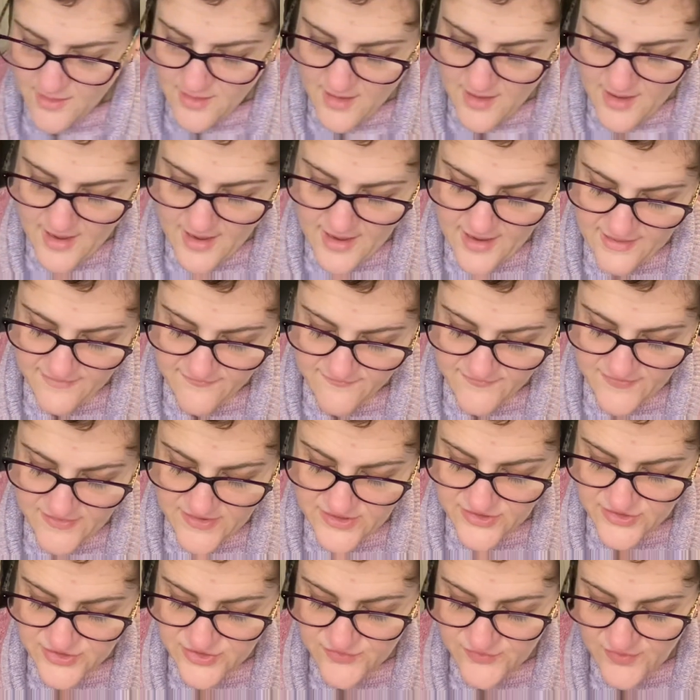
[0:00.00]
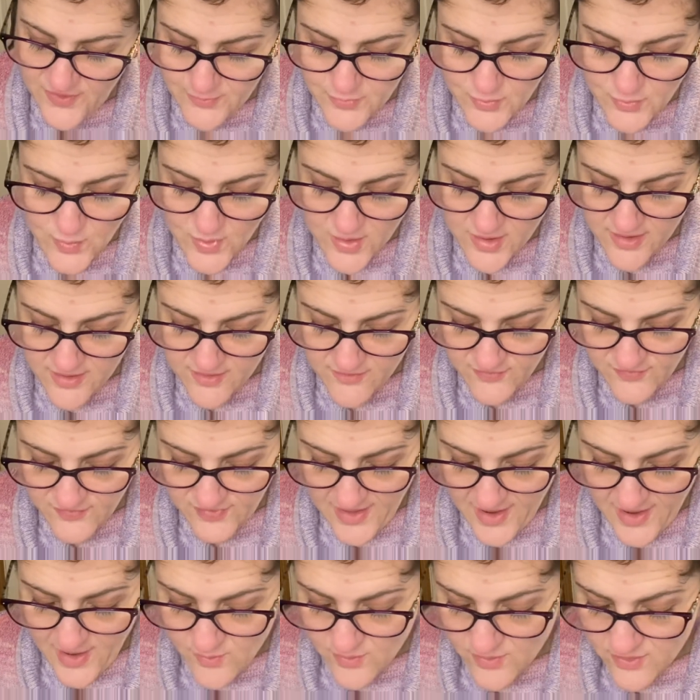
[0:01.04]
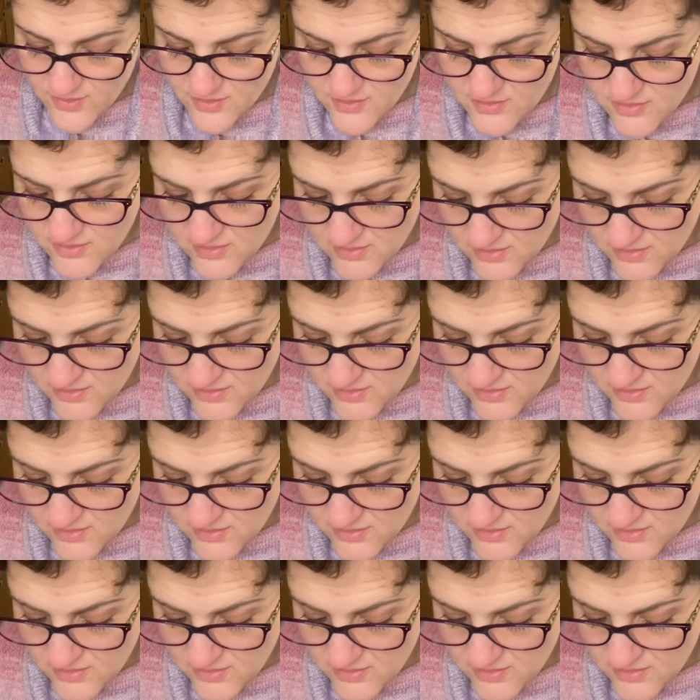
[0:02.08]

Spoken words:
I finished February flower